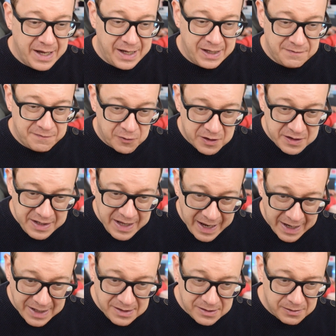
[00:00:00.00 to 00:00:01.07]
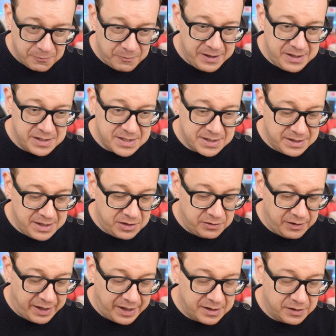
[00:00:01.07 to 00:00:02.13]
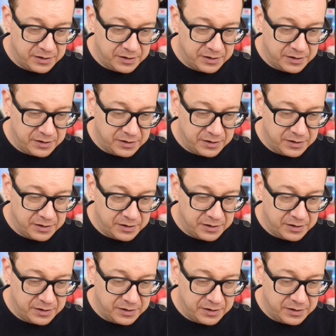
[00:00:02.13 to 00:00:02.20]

And for that, we just need to add